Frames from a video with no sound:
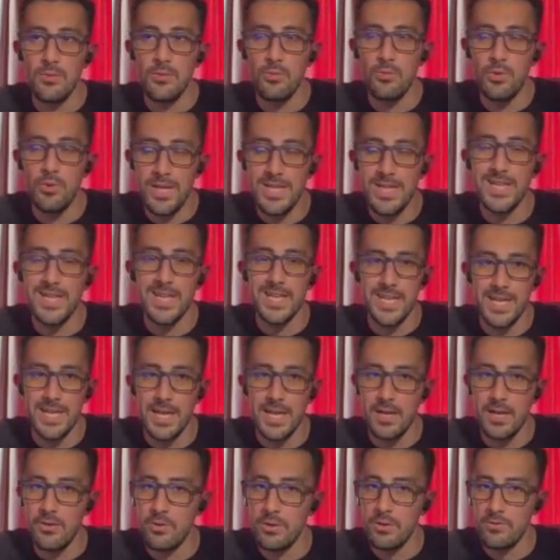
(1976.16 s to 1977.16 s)
real
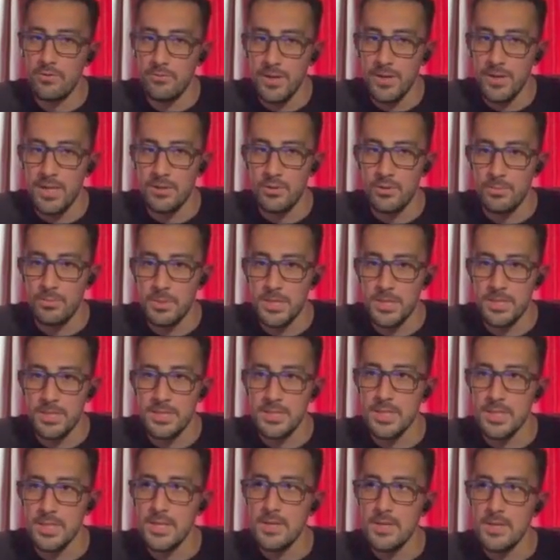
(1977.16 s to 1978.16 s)
inherent value,
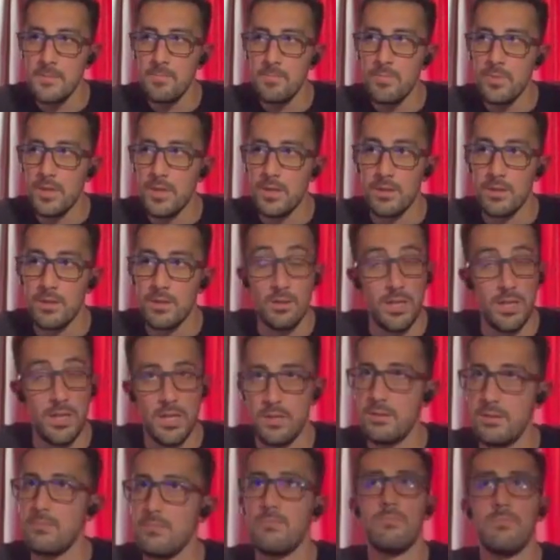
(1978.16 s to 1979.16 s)
because,
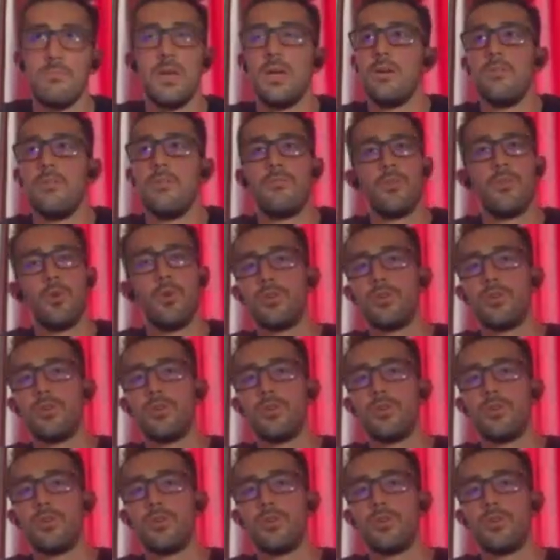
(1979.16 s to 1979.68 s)
like, of